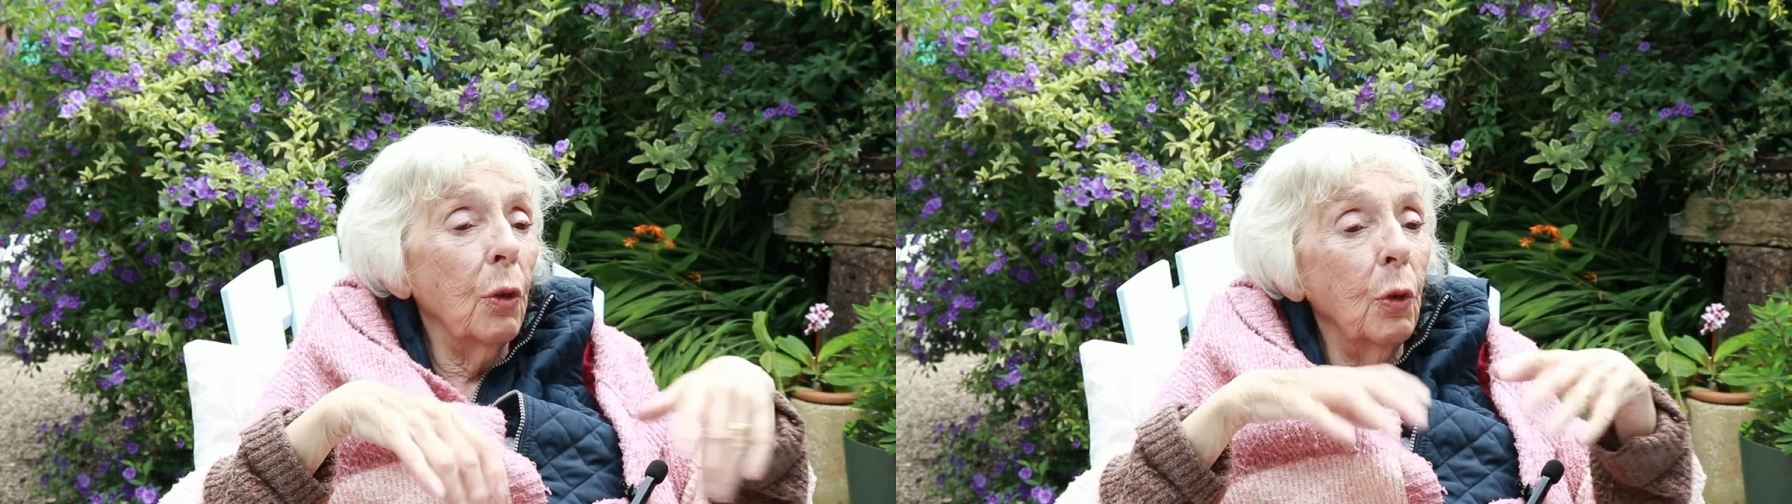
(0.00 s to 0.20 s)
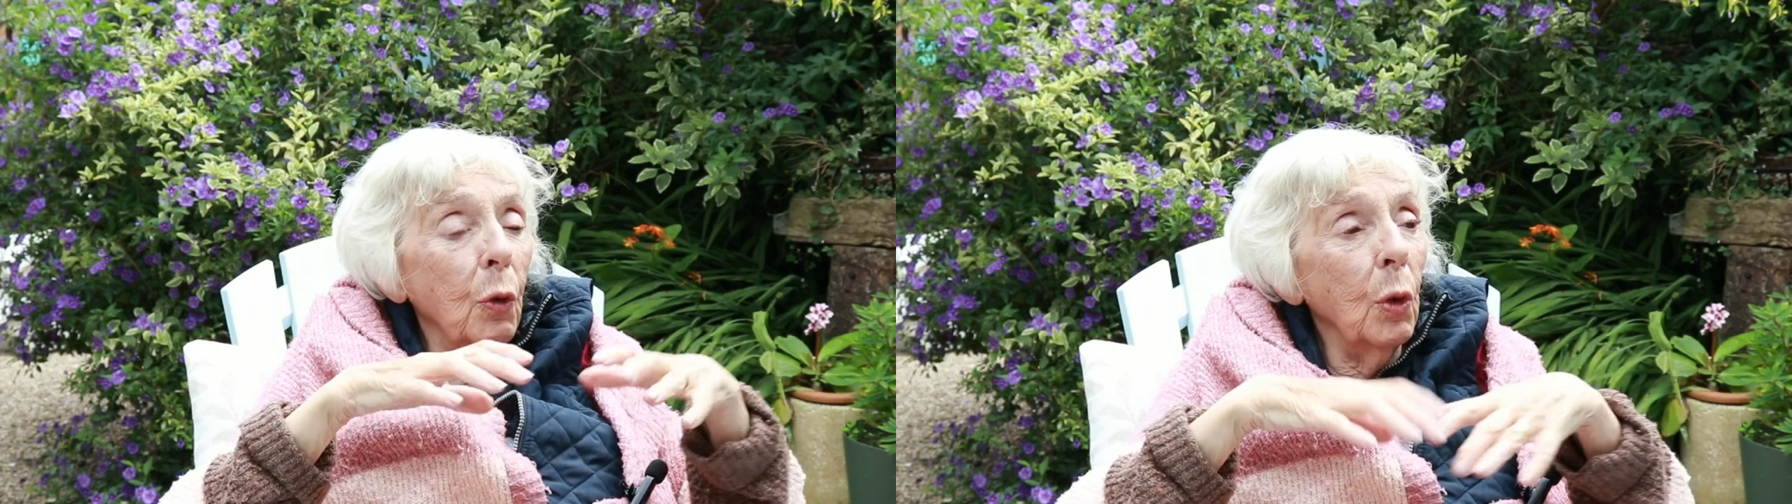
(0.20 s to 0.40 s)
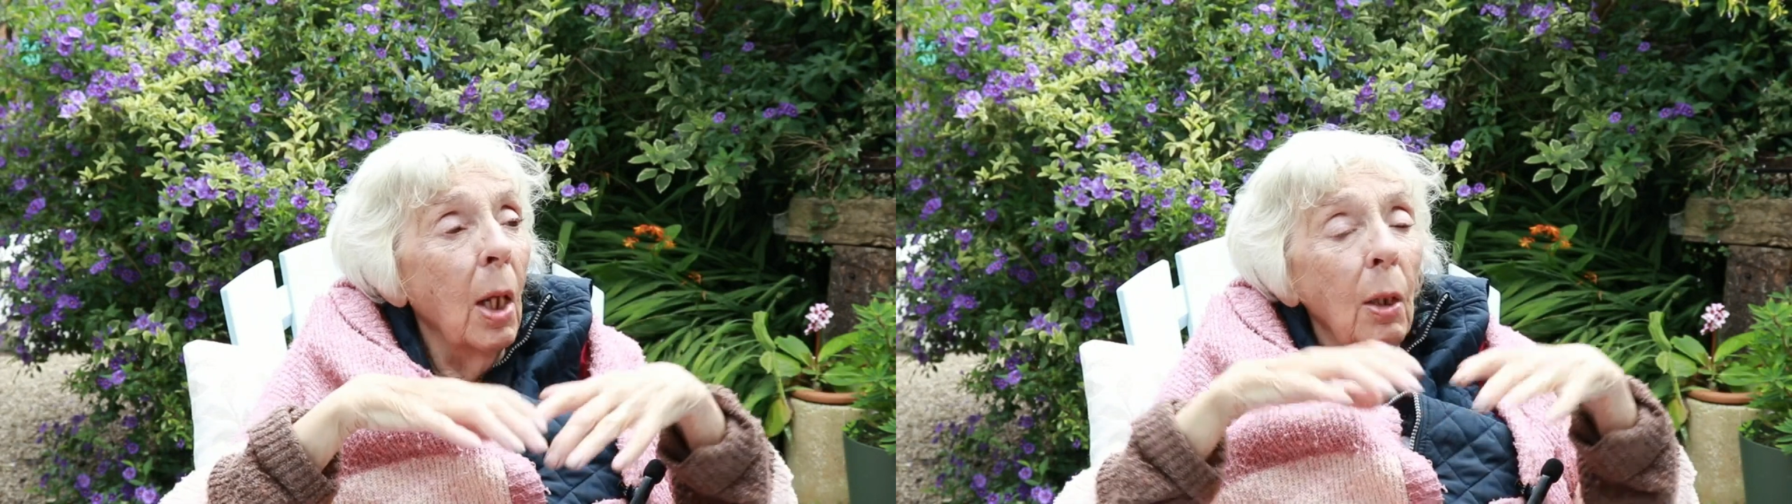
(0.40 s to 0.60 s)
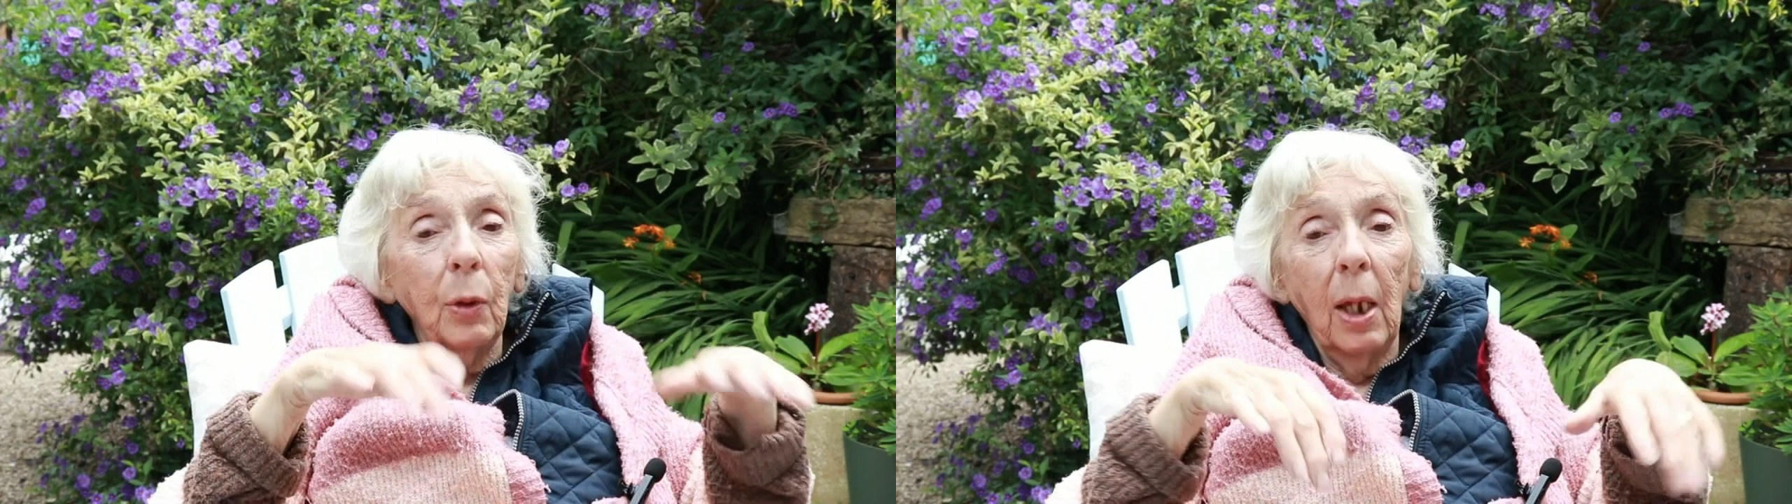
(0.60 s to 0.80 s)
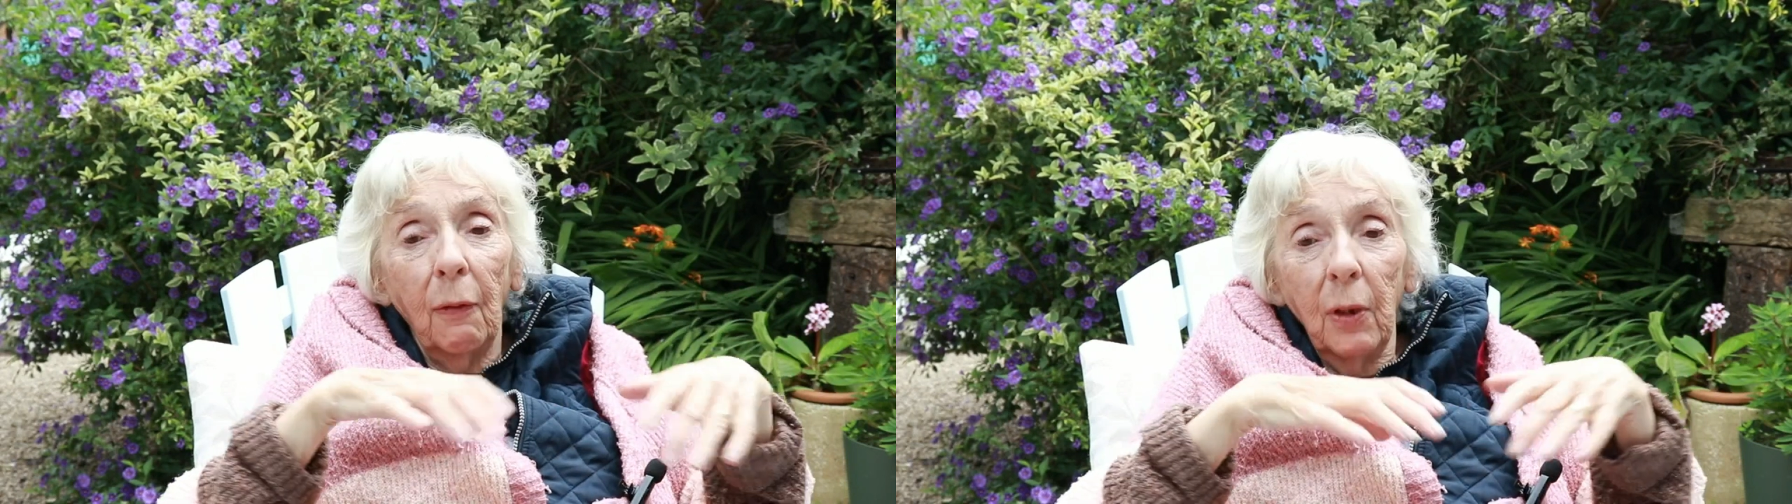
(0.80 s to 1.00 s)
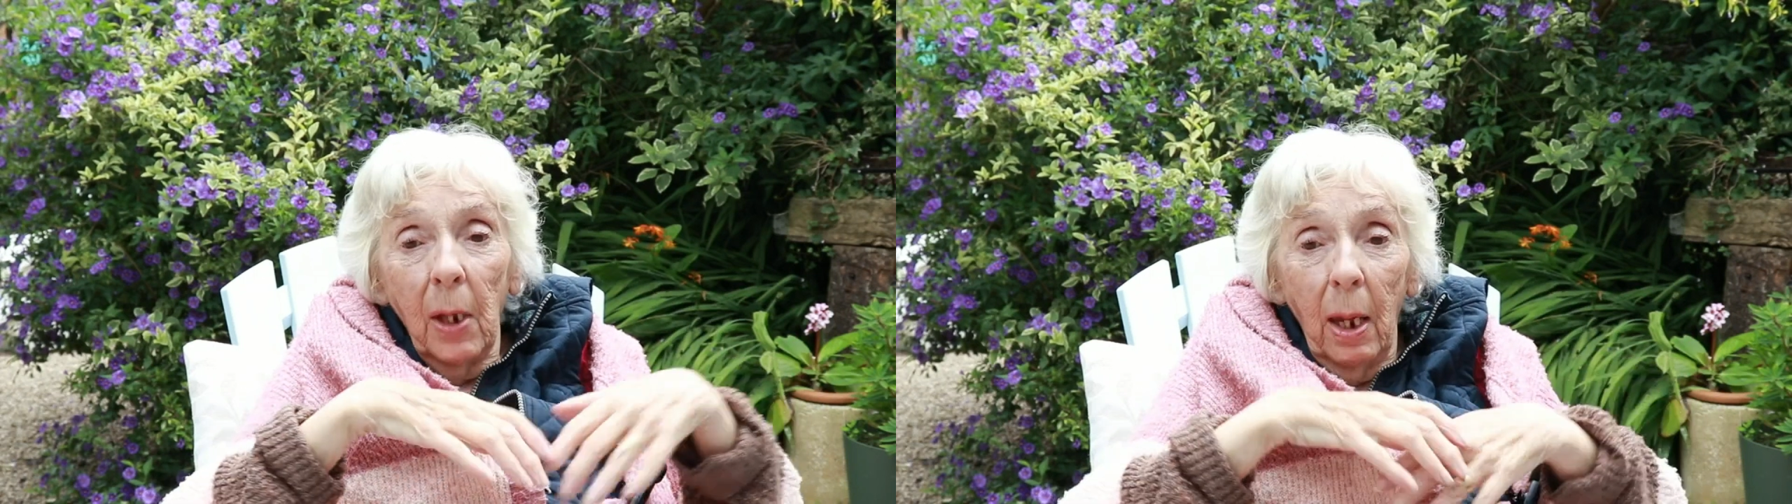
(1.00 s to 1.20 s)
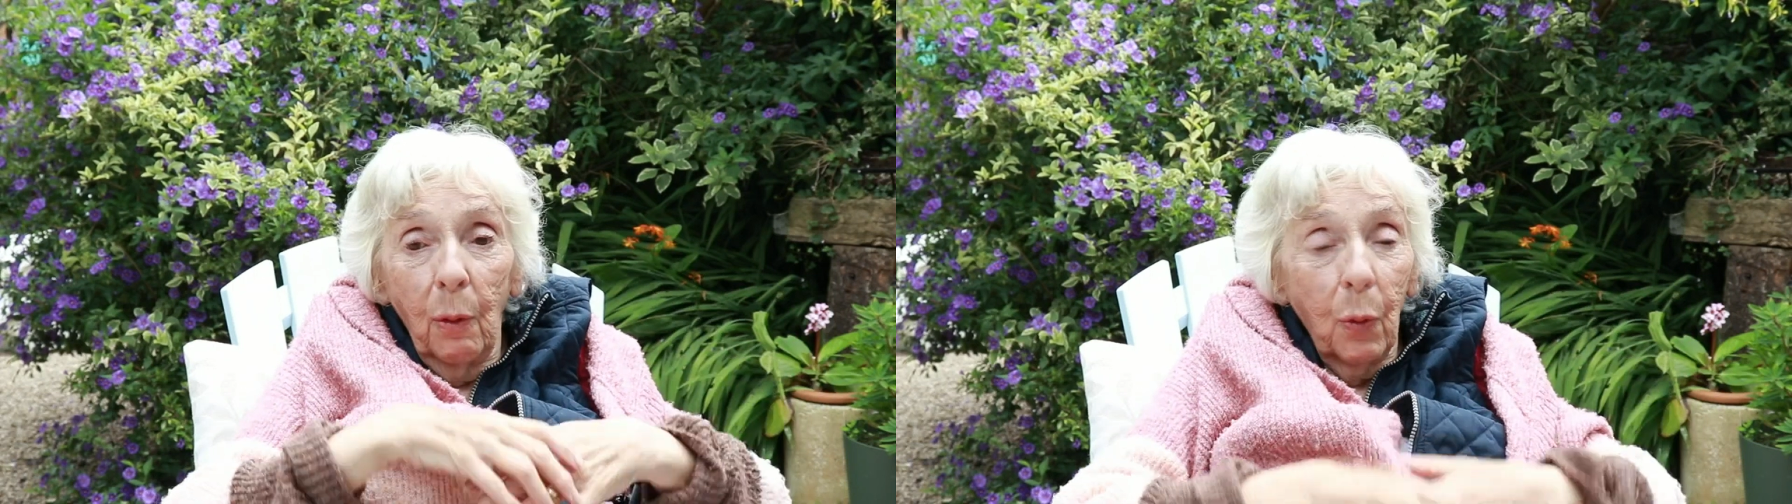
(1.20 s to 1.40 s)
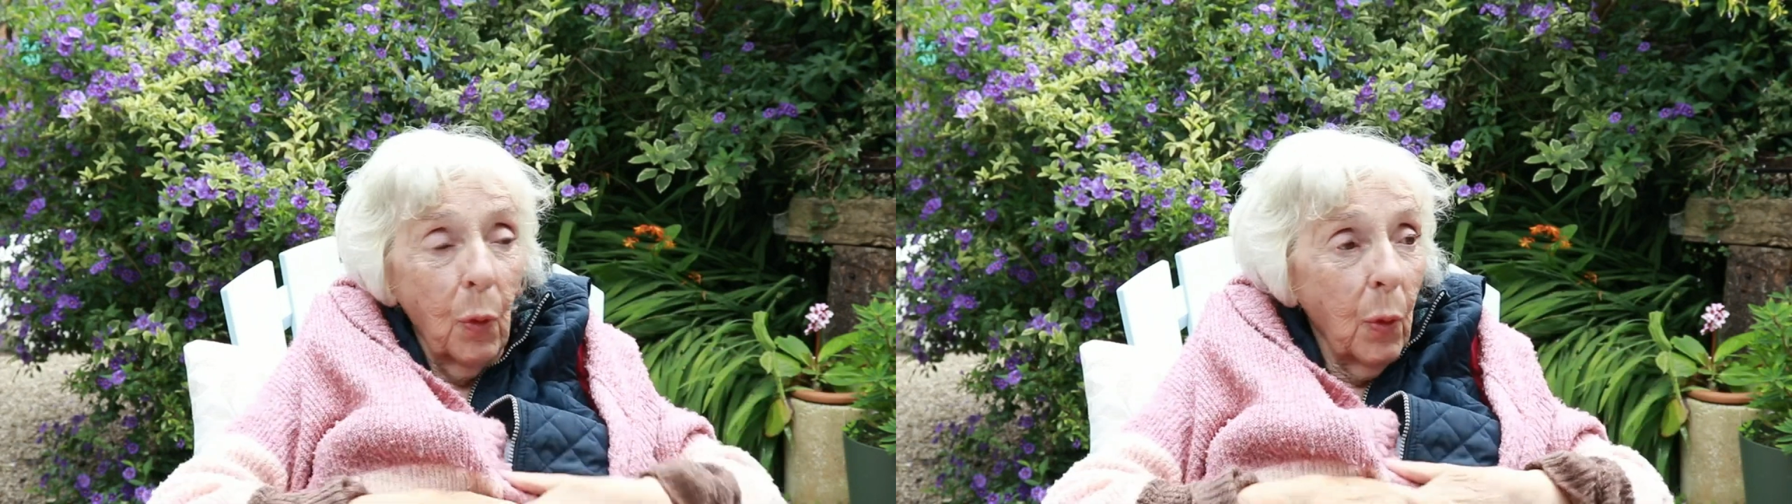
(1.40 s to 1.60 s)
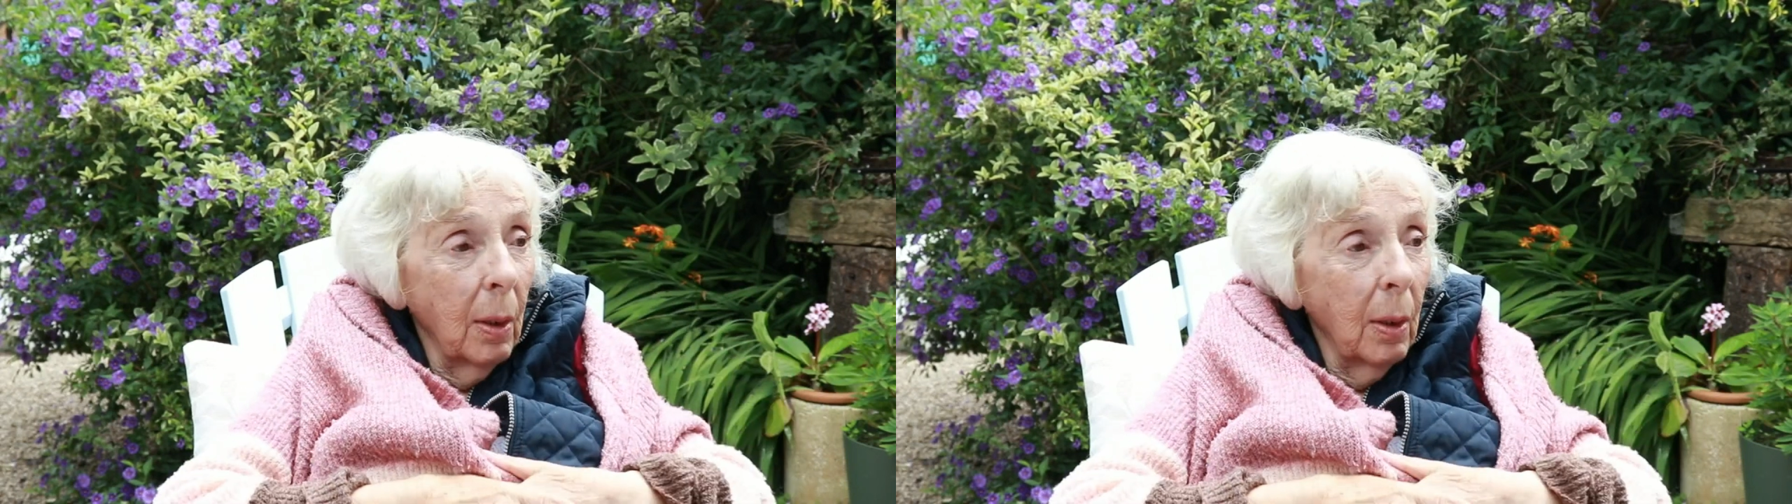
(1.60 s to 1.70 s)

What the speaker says: She just looked after the house